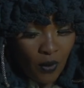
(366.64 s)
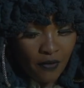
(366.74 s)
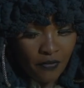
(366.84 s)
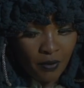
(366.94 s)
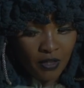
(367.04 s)
one
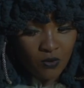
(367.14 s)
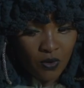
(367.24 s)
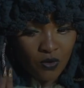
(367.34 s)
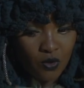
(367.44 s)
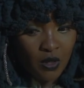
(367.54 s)
of the parts where
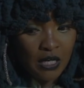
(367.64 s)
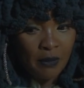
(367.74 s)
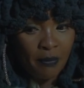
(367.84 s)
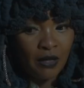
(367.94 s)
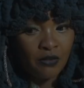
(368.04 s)
you were talking
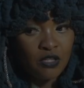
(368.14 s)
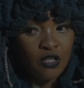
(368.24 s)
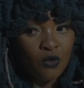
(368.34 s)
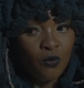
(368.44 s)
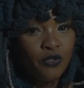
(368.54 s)
about
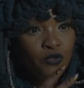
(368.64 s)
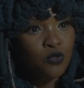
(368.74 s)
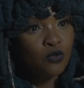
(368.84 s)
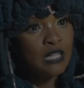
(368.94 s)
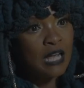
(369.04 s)
when you
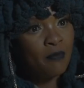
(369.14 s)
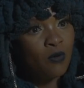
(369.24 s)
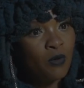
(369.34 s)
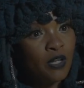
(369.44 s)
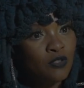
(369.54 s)
took time
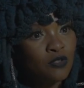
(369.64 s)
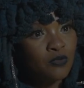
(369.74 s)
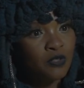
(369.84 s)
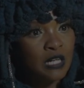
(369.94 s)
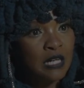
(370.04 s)
away
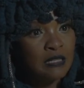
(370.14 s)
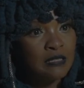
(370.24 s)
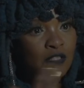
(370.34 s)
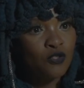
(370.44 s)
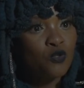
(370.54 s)
to realize
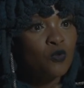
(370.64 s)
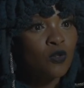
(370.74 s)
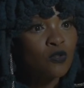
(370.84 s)
that you were